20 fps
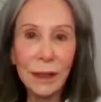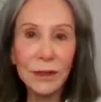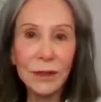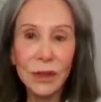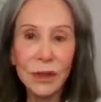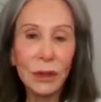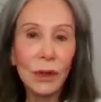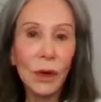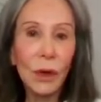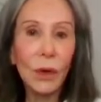
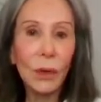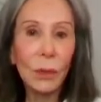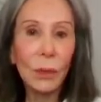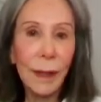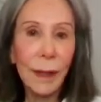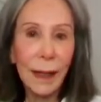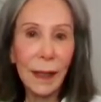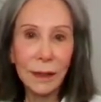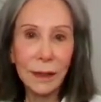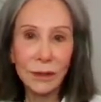into the whole
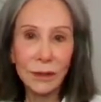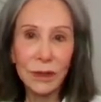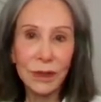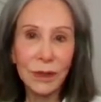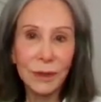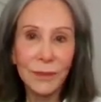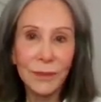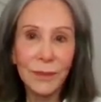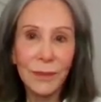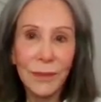
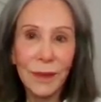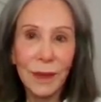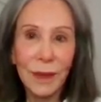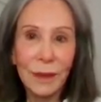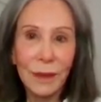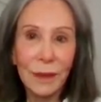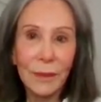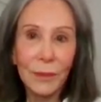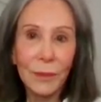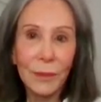batch,
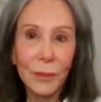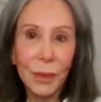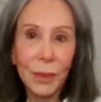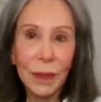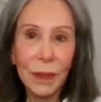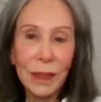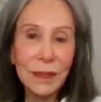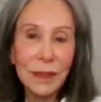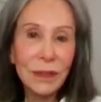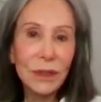
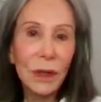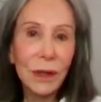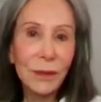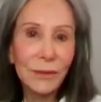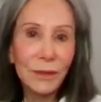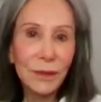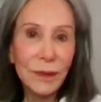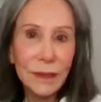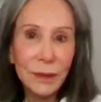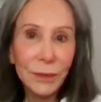but it's
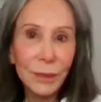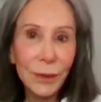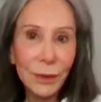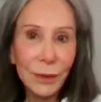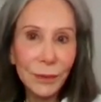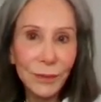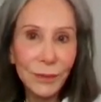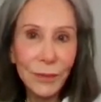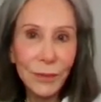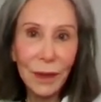not
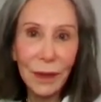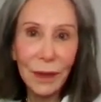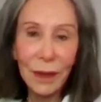visible.